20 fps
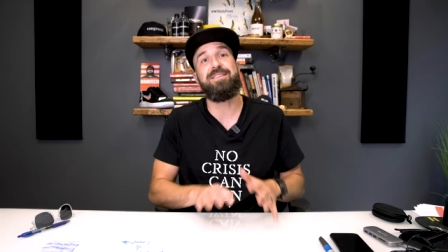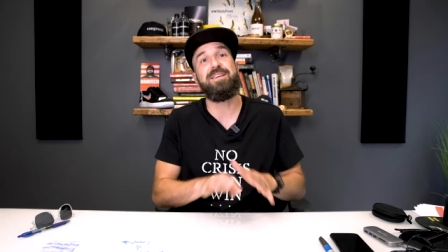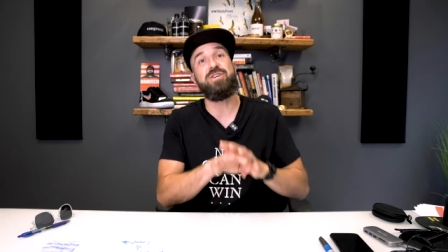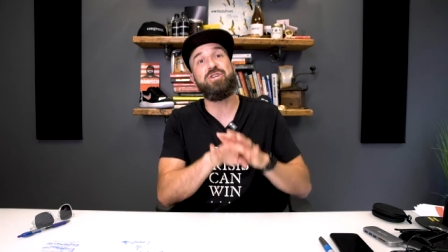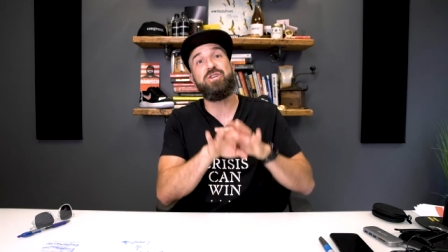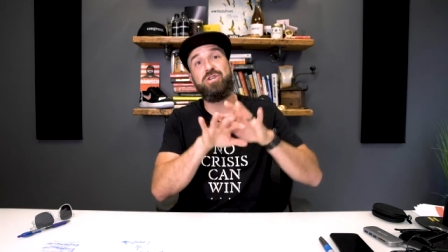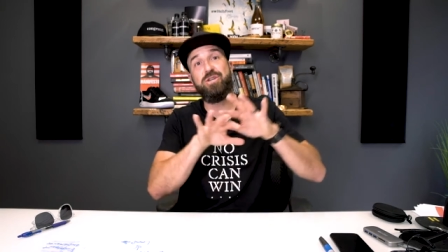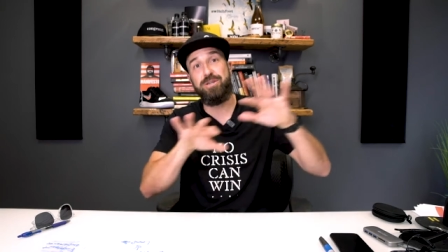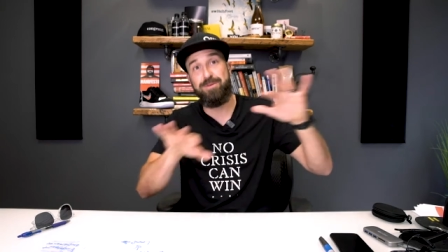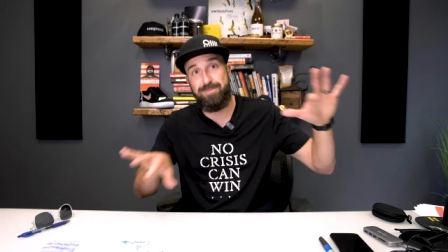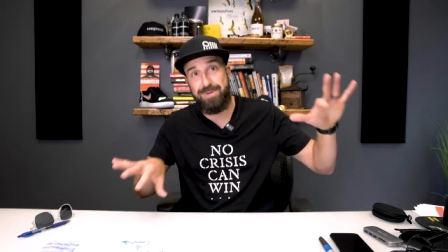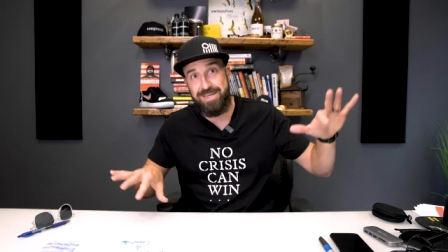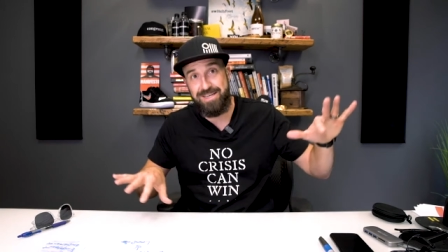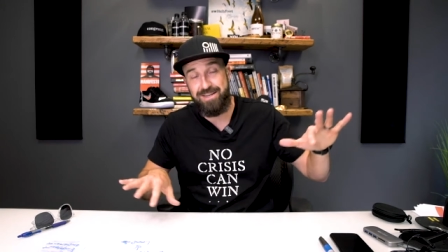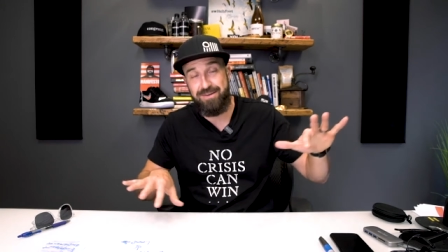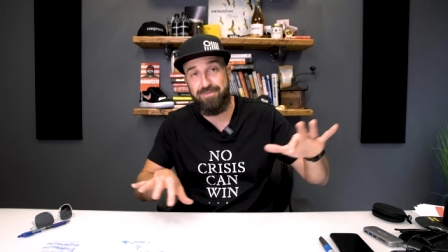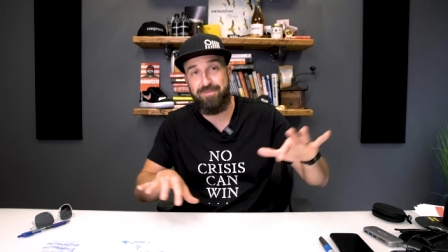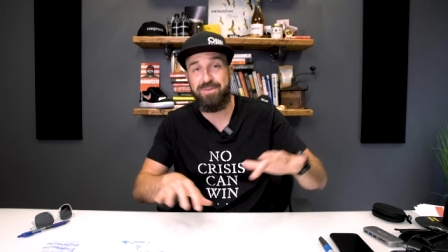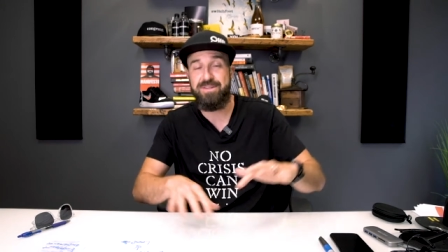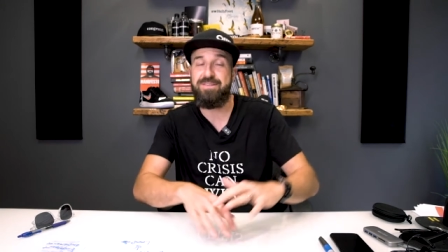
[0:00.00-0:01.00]
They should be
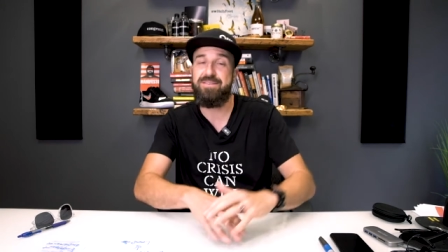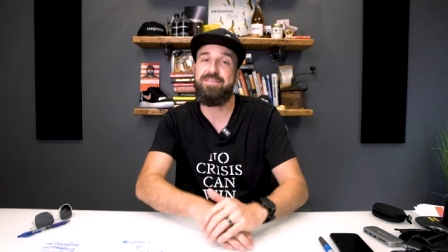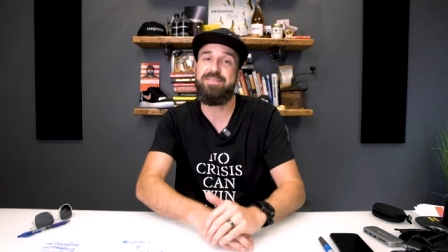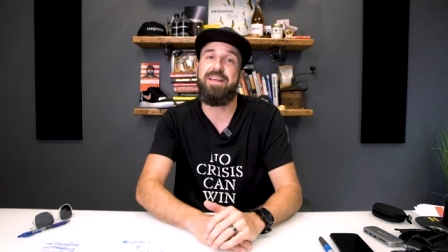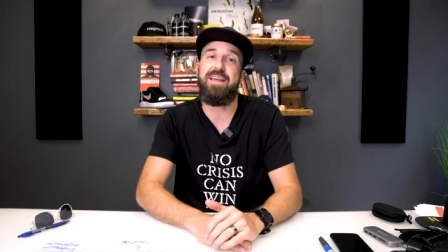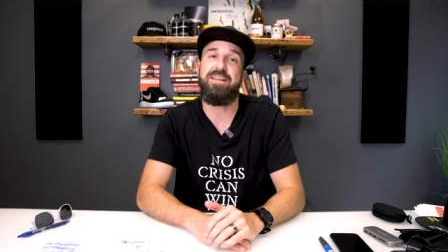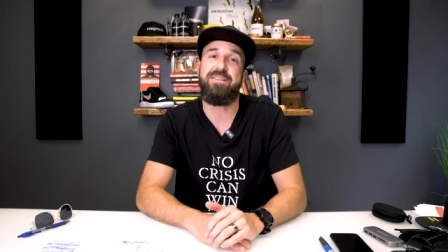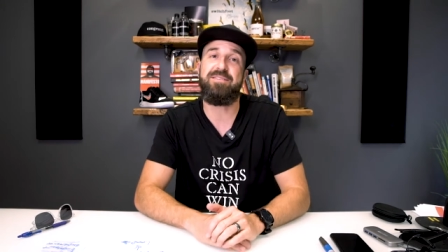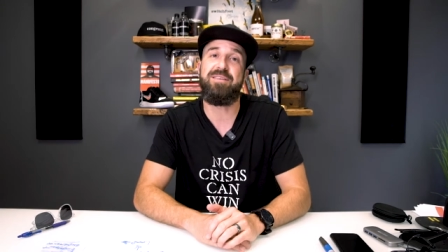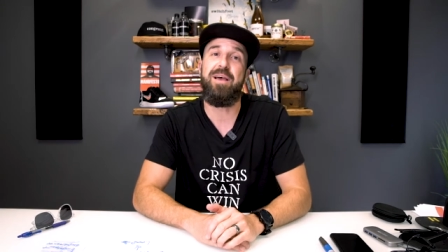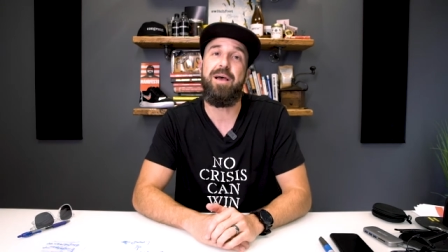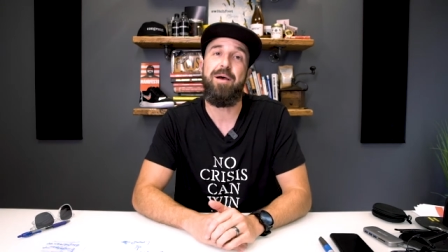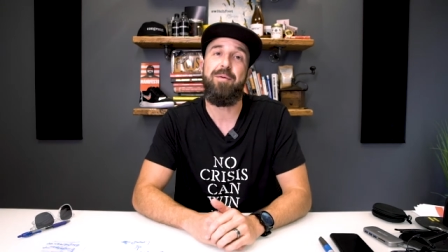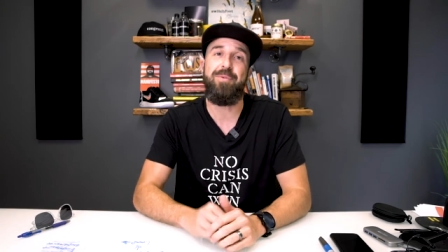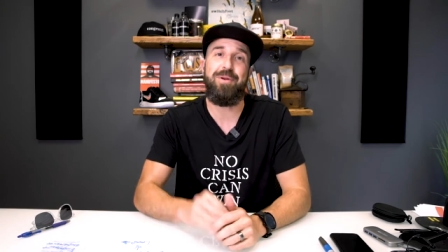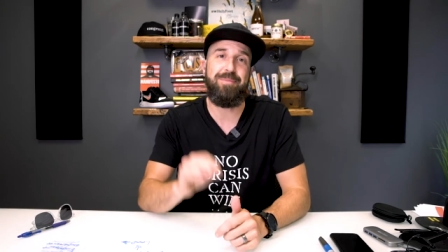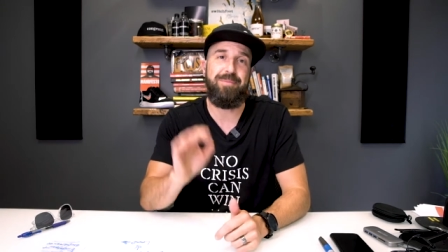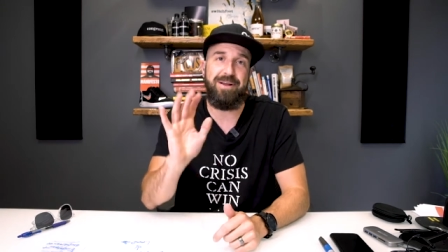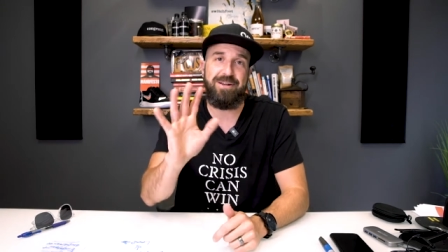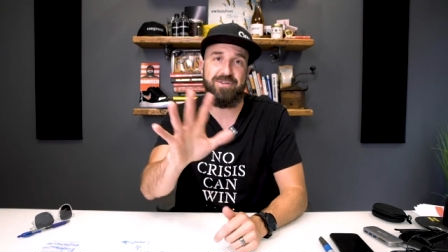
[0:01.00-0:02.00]
different states,
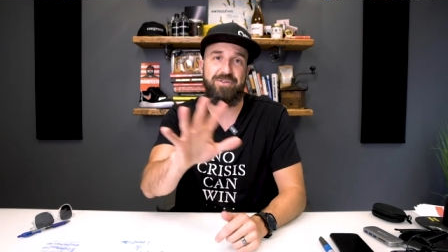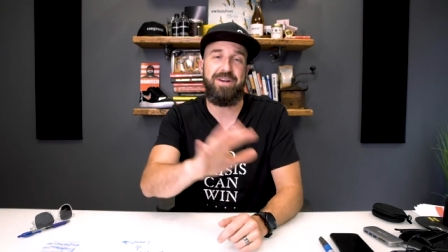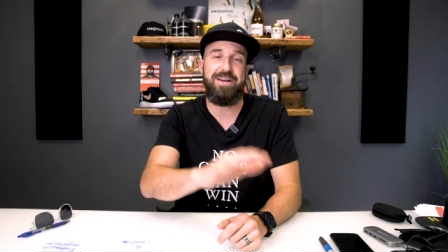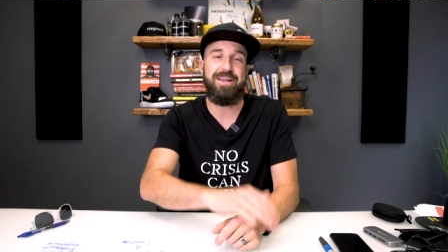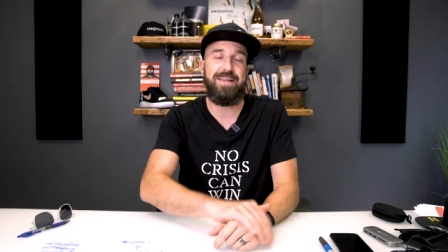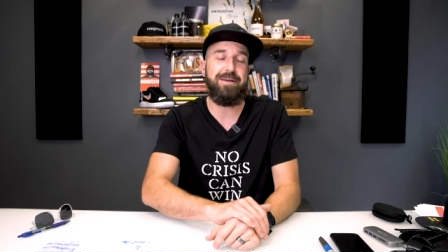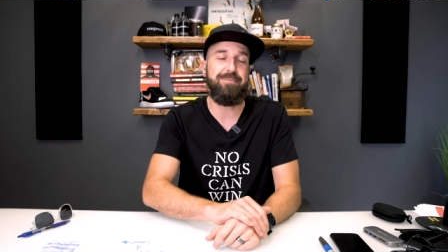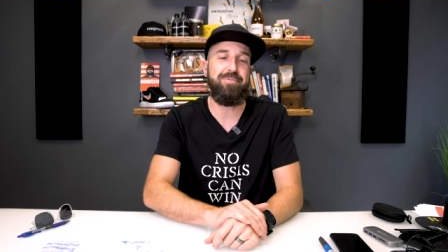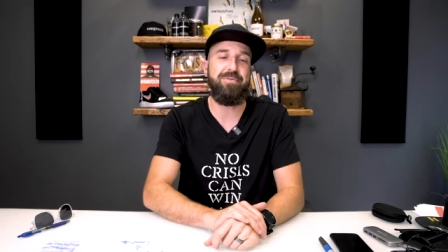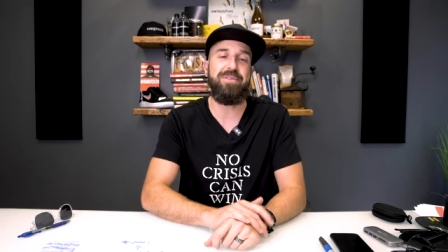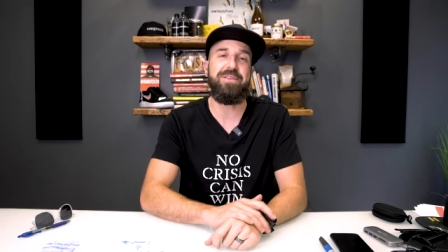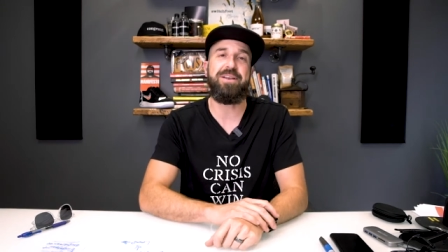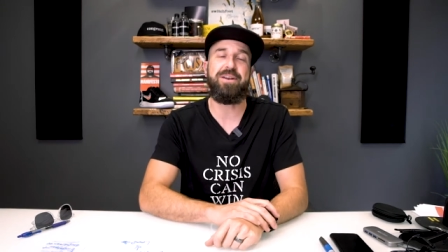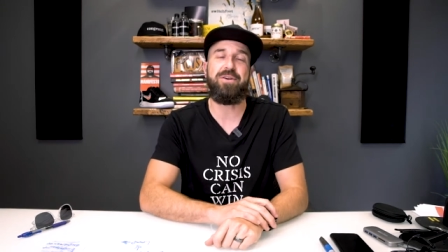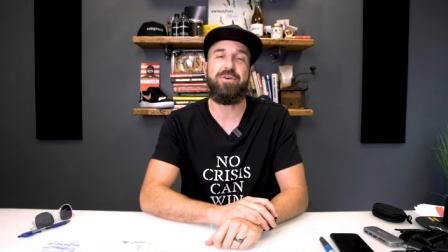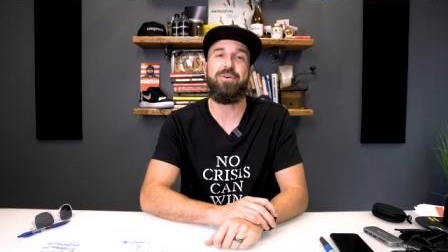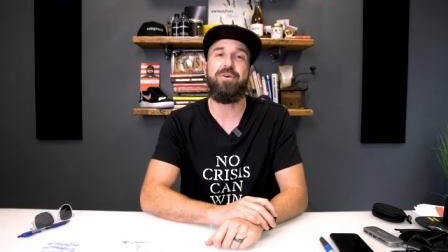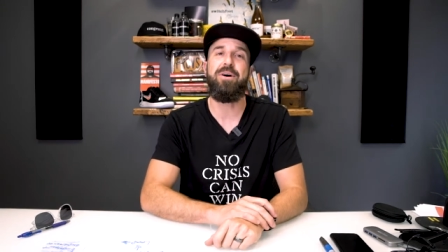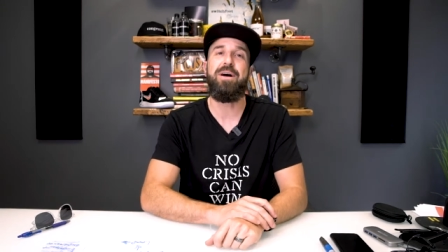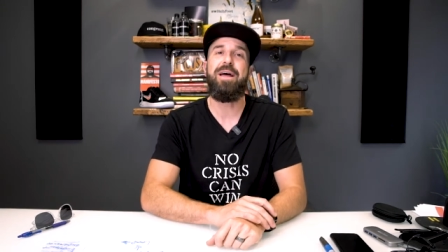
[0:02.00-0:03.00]
but I'm not trying to get
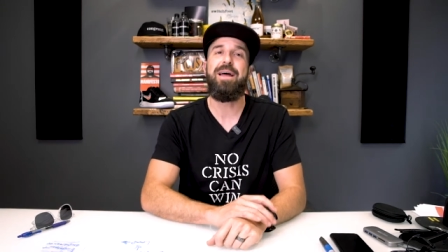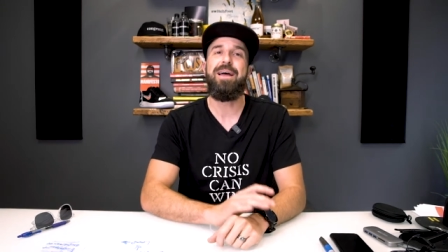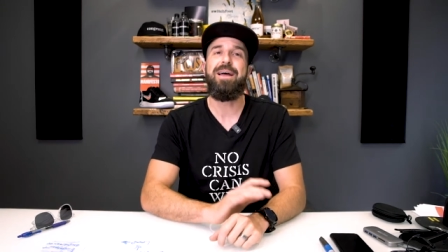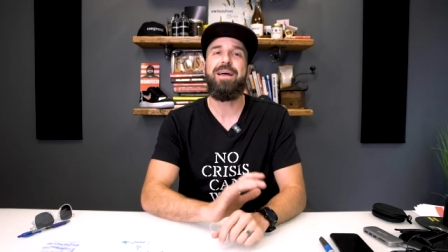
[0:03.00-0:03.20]
political.